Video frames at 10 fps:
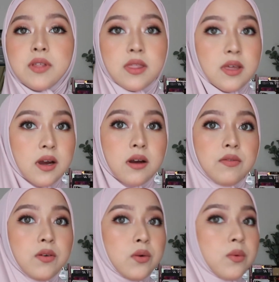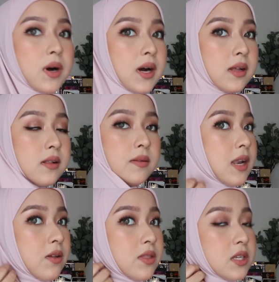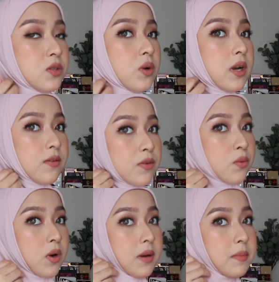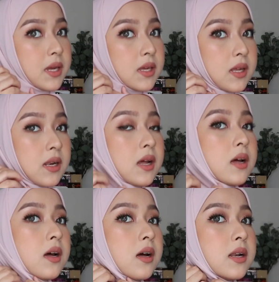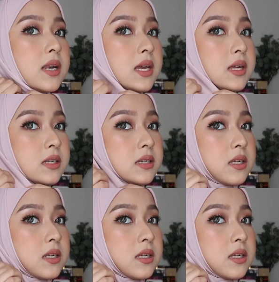it there for a while. Now this one, if you want to make it neat,